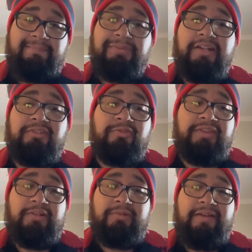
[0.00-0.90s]
I do
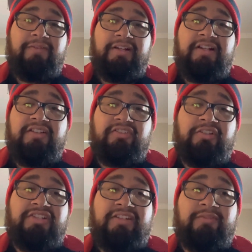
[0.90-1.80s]
think we have a
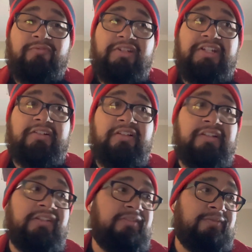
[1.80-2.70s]
solid chance of winning
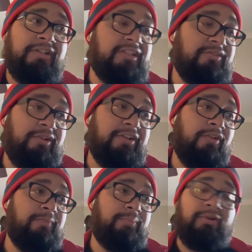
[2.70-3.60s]
unless fucking Greg
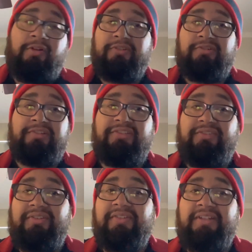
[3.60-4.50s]
Berhalter
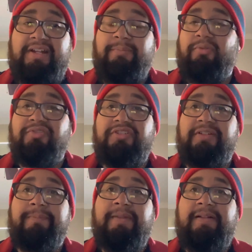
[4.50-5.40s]
does this kind of
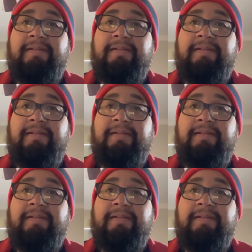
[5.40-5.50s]
bullshit.